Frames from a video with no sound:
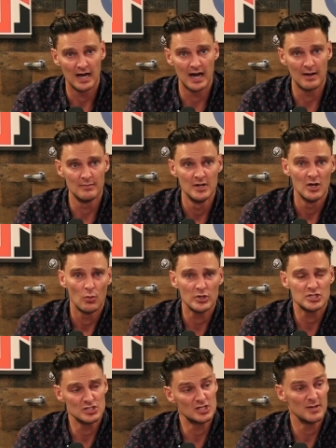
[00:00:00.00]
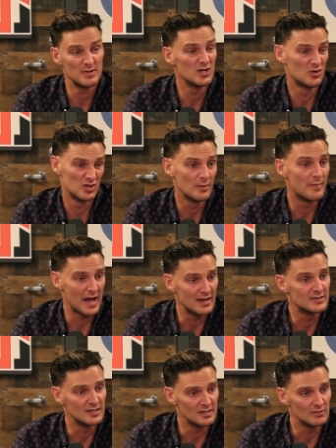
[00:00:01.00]
um, which is can be a good and a
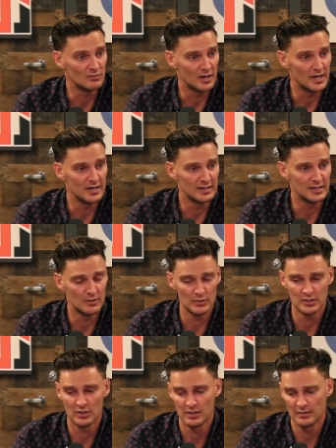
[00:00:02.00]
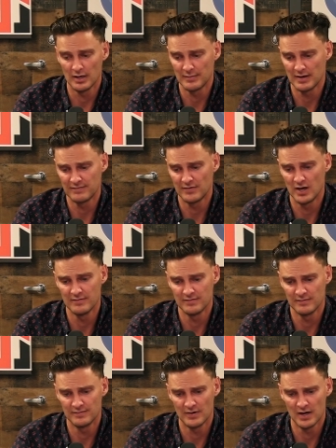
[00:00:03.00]
bad thing, right? Again, we got a, about
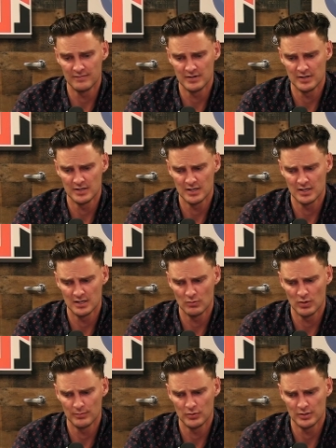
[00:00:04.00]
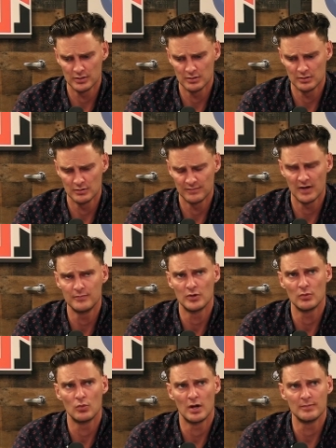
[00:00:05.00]
five, five and uh, one point one percent. five
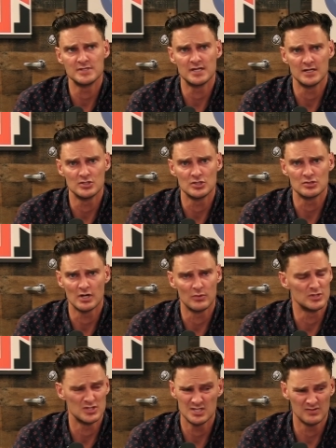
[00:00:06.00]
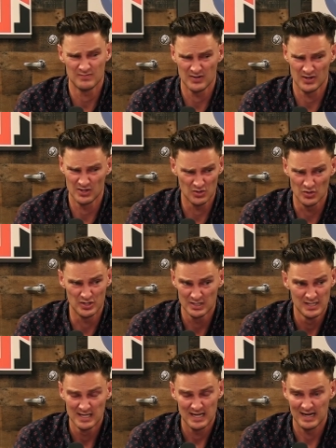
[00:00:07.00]
point one percent interest rate, which isn't very good.
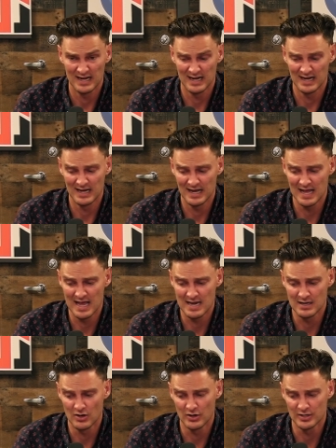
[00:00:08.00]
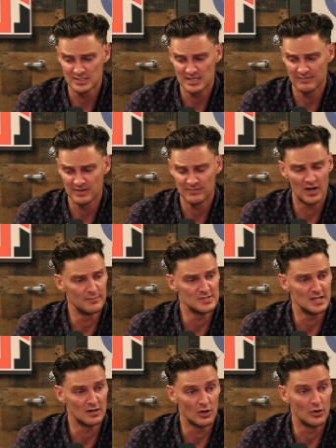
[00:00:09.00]
Uh, and on a seventy-five
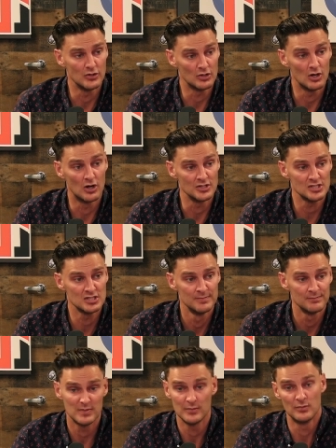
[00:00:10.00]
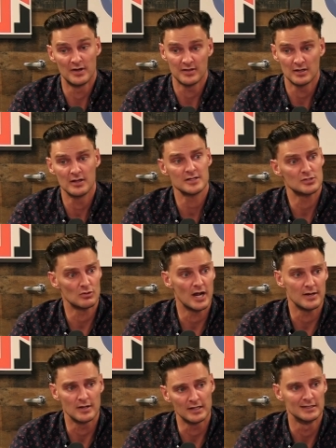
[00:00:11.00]
percent loan to cost, people might think, oh, that's
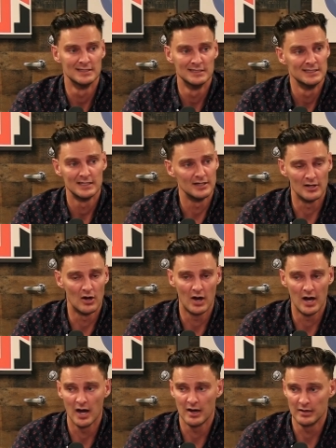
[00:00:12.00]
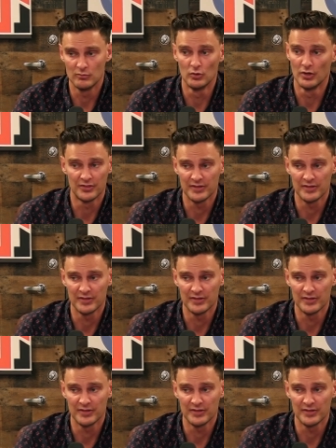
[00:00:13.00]
great. Like, no, I, I rule